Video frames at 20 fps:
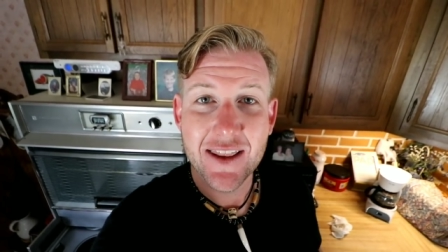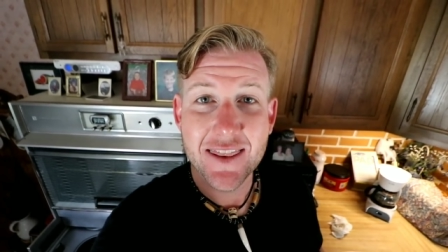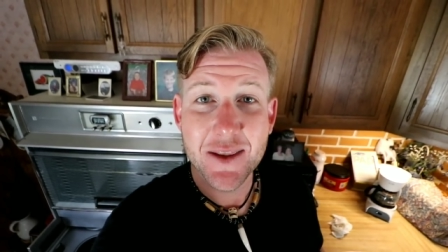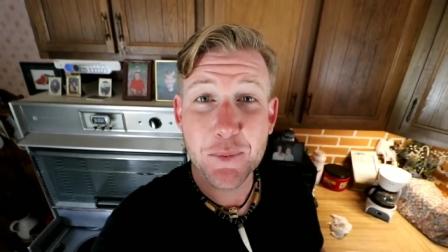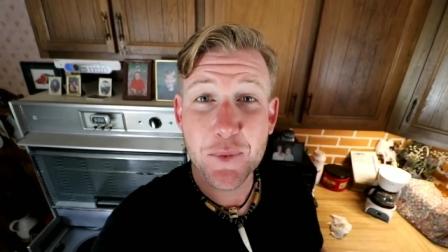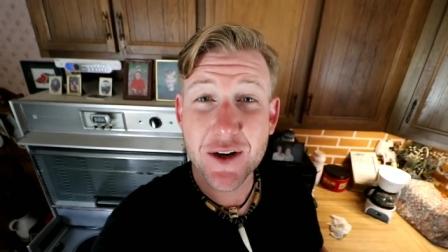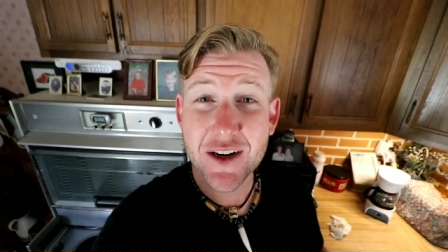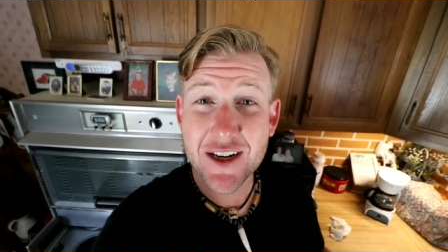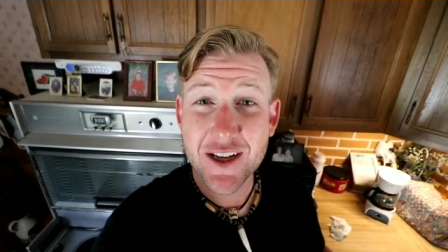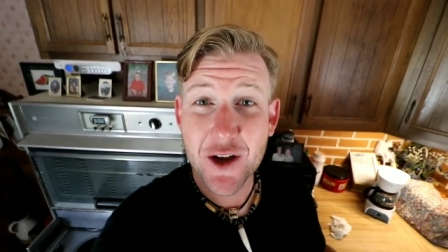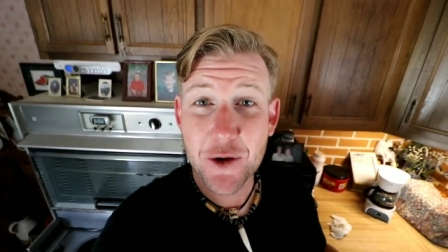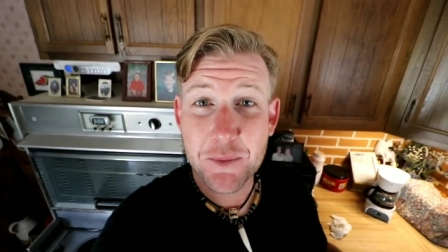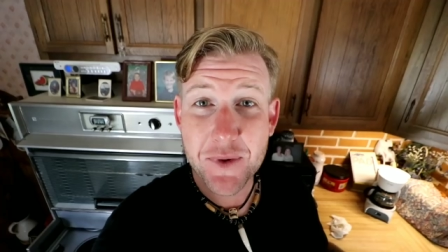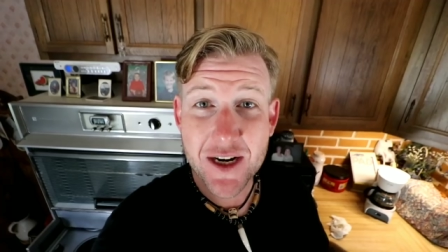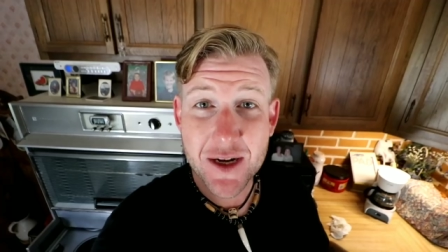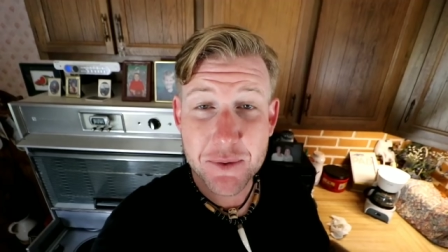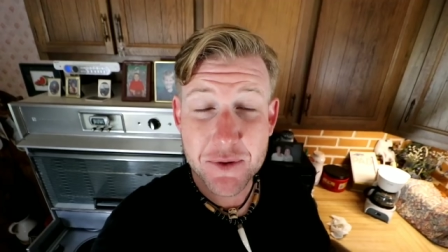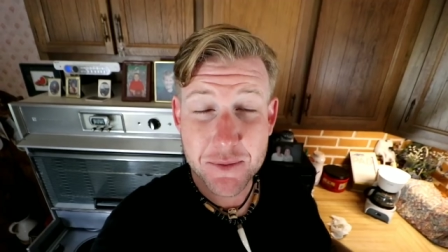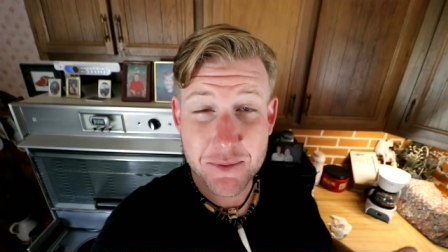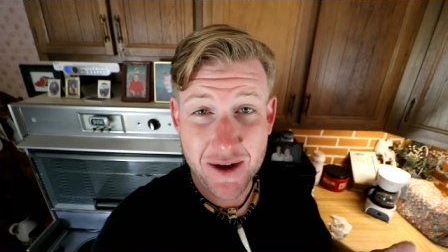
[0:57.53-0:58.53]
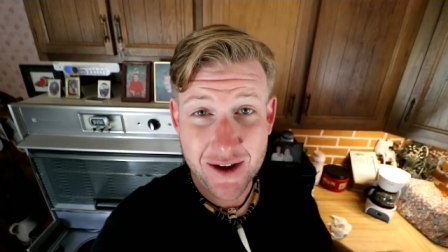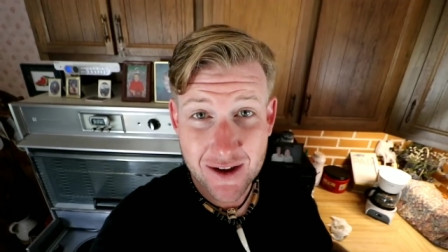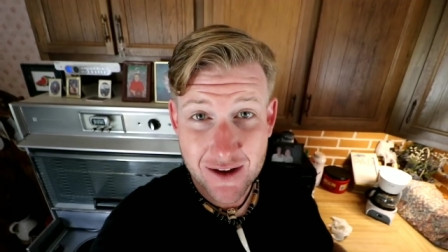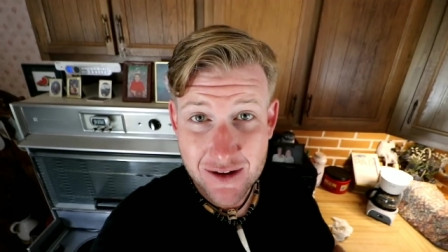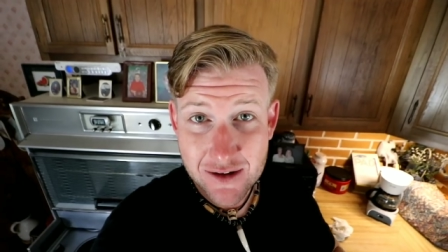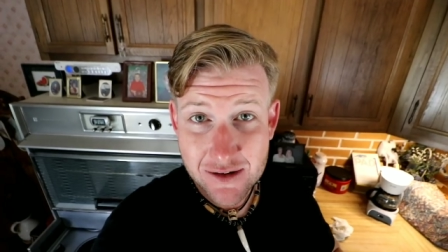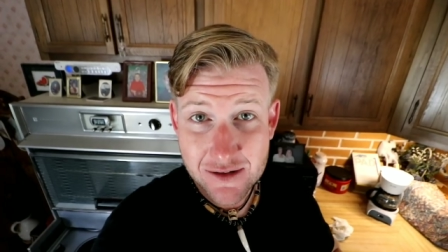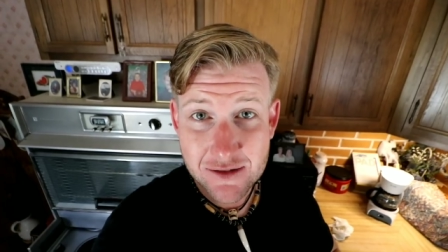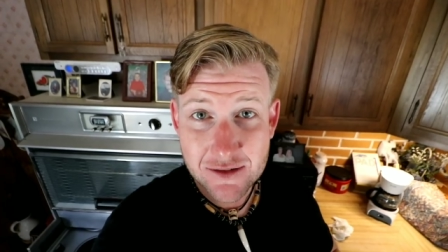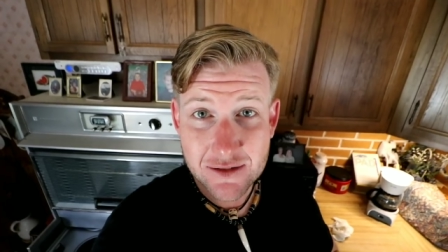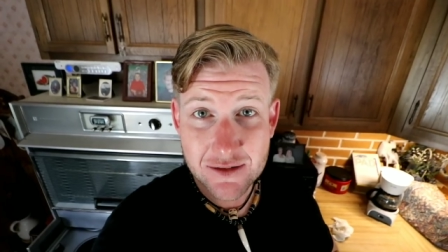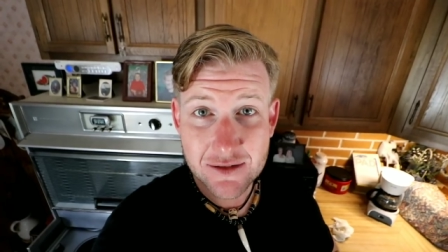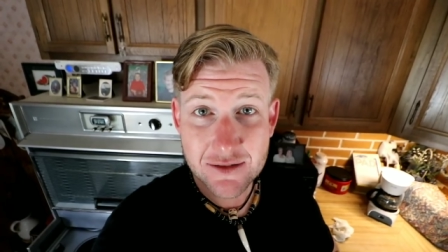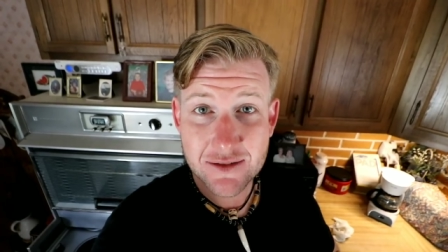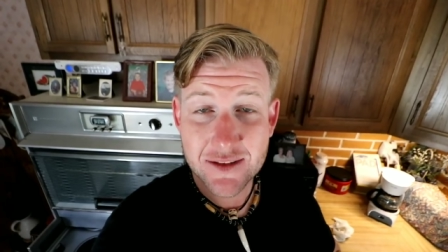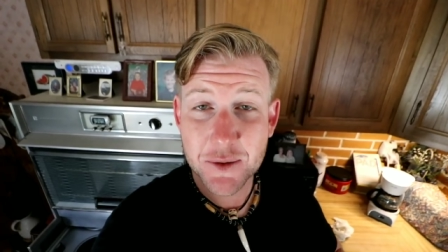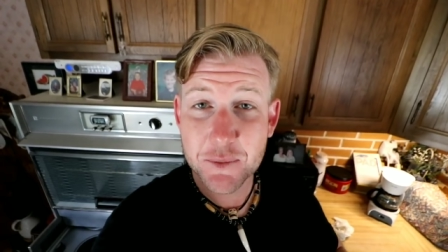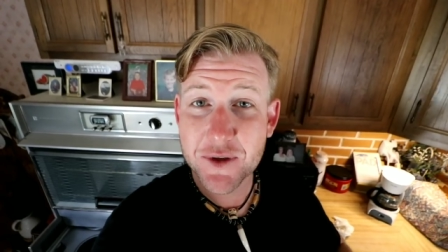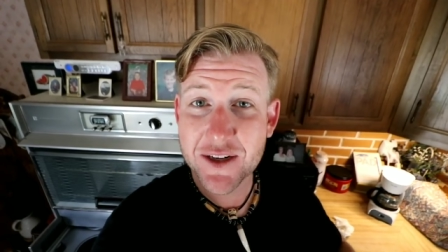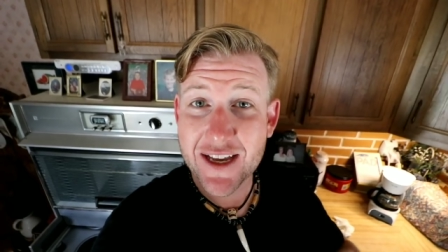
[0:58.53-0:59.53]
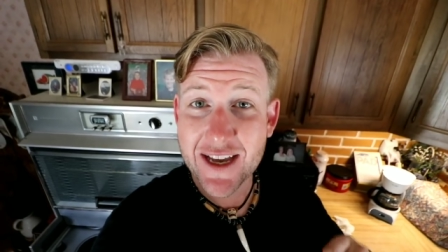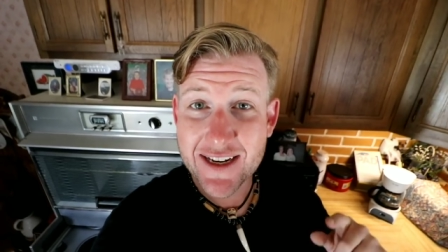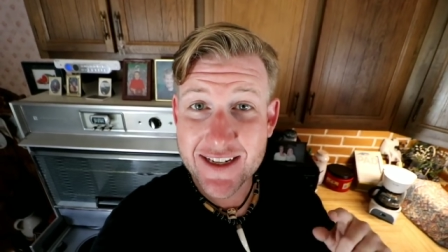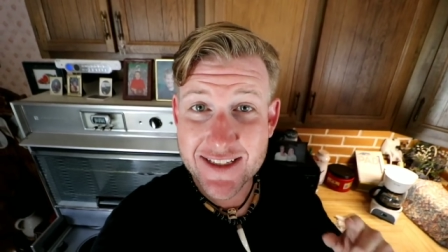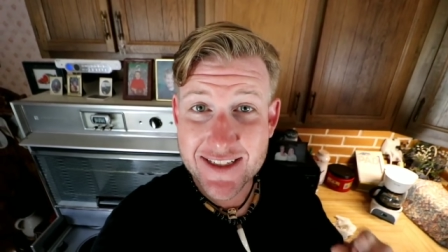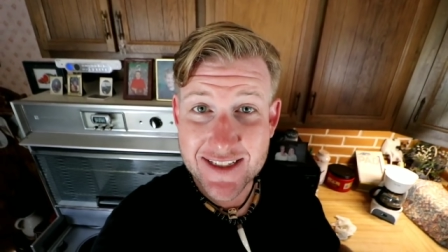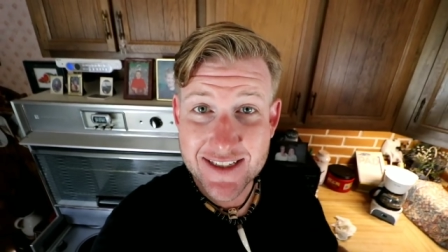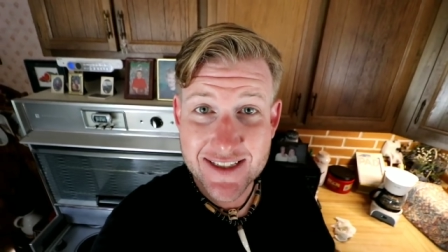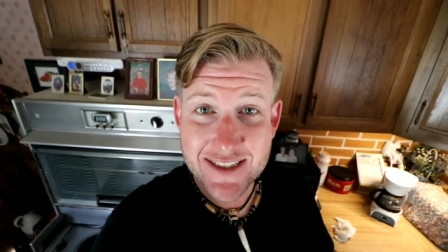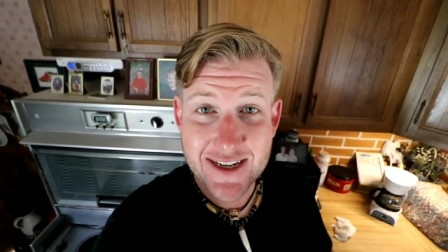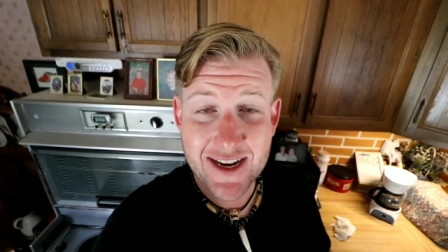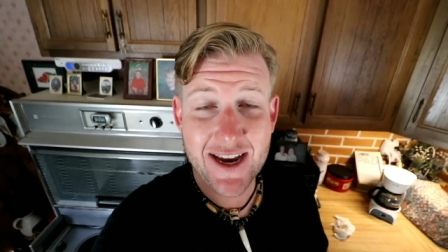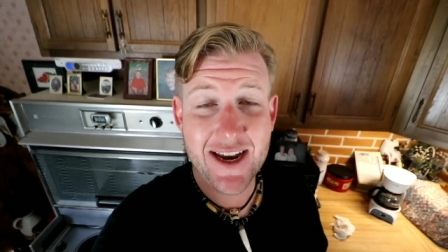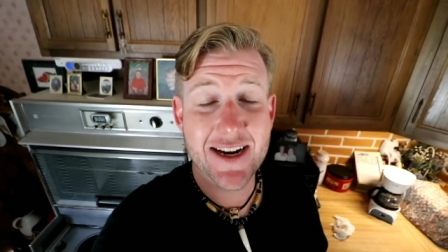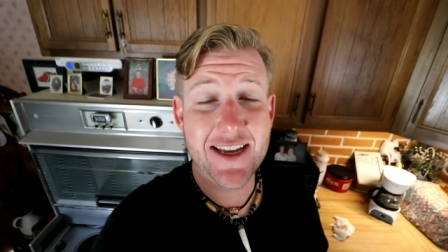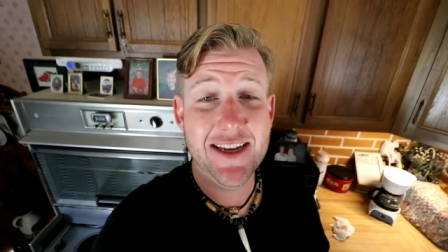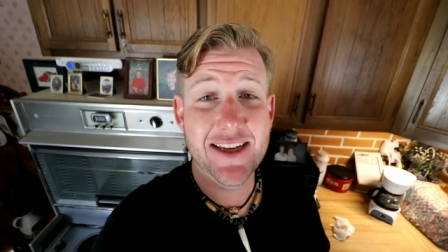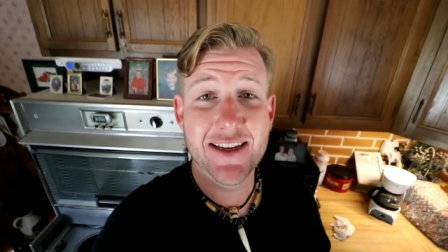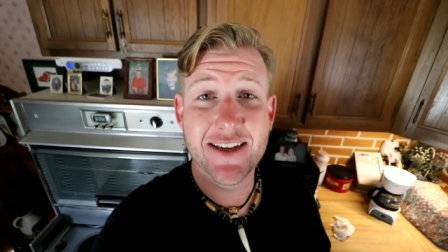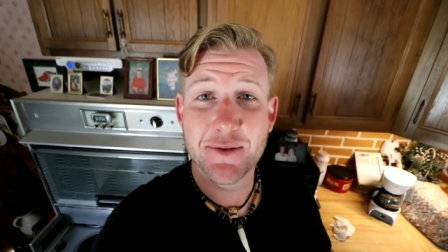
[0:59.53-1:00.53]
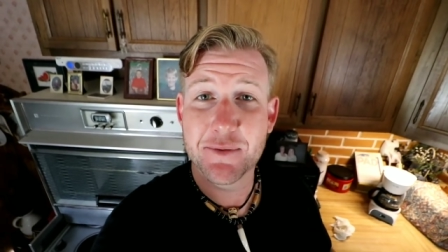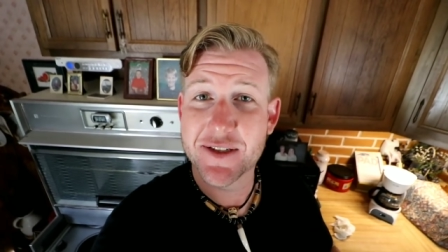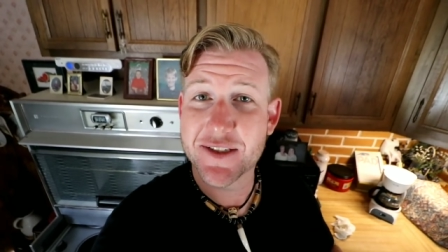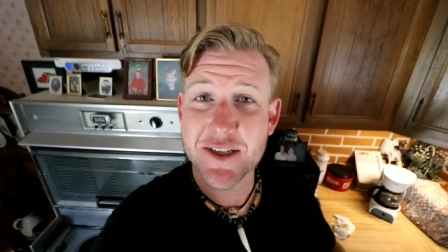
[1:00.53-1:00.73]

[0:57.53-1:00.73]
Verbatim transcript: Then we're gonna go meet up with my uncle. Then we're gonna head to Cincinnati.